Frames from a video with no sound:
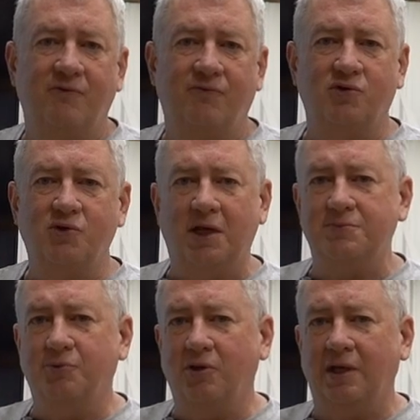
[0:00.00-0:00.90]
For
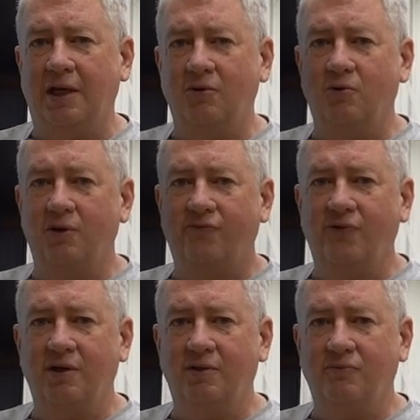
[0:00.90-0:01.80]
transport category and
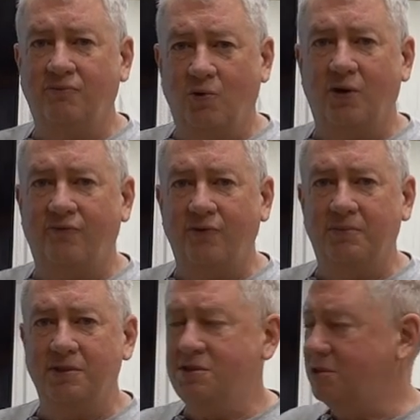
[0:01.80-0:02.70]
quite a few
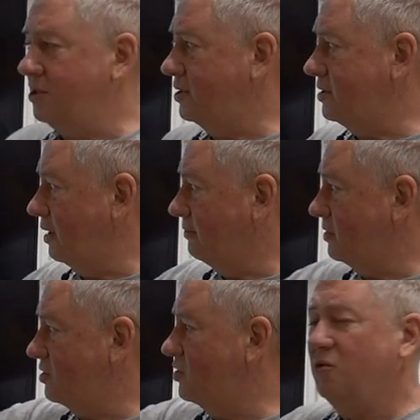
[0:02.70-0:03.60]
business jets, that
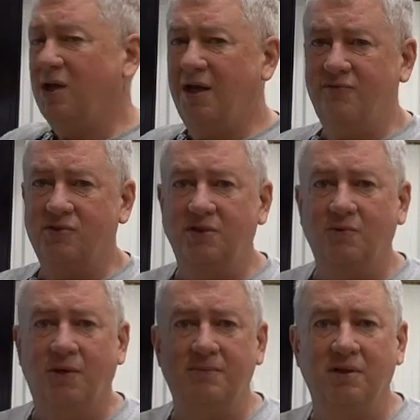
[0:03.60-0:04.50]
limit's 2.5 G,
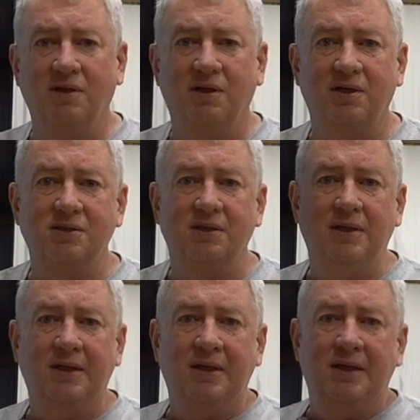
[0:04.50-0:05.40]
quite a bit less.
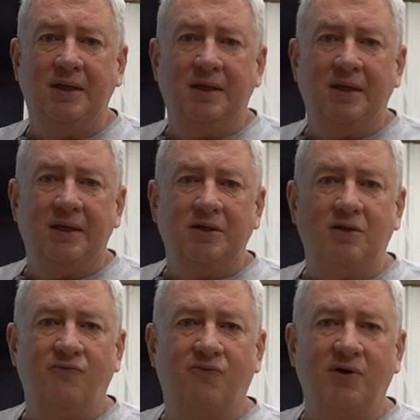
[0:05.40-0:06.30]
You
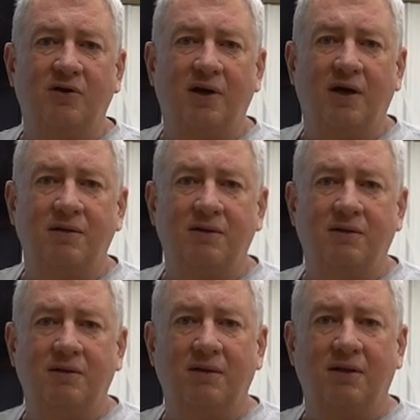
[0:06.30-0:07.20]
can figure out
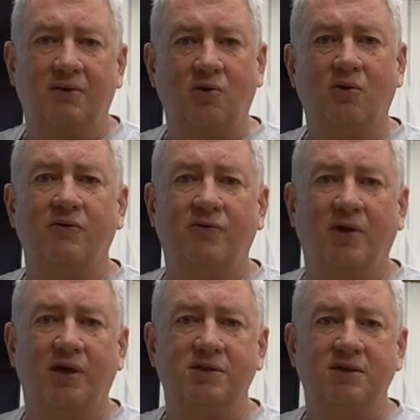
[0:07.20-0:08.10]
the corner
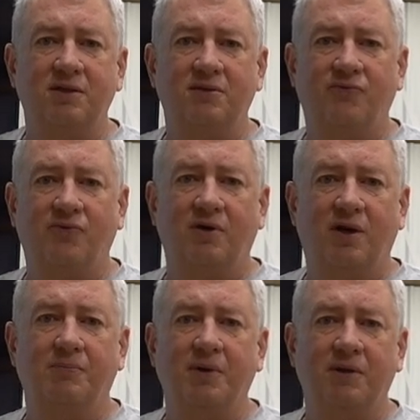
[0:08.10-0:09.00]
velocity for your
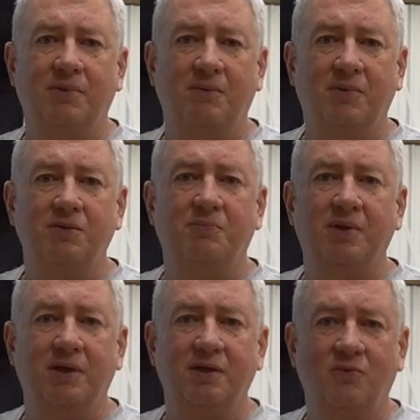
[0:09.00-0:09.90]
airplane by
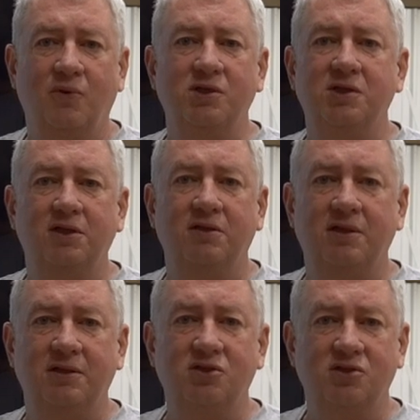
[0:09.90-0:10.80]
multiplying the 1 G
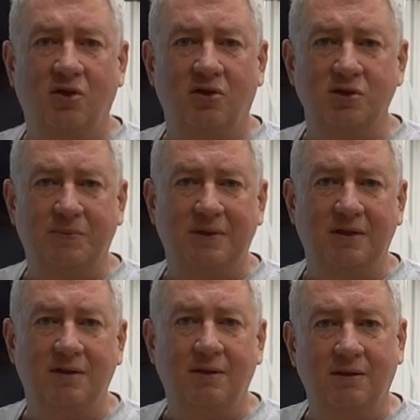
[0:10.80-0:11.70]
clean stall
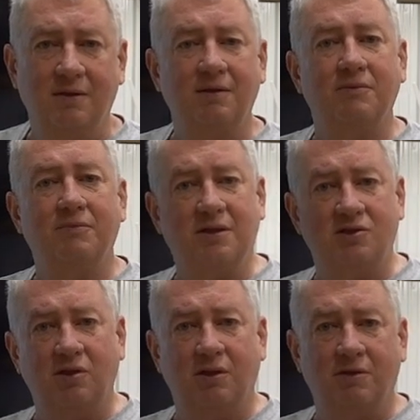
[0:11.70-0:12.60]
speed by the
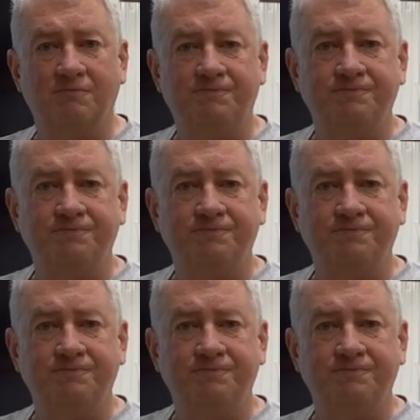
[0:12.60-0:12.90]
G load.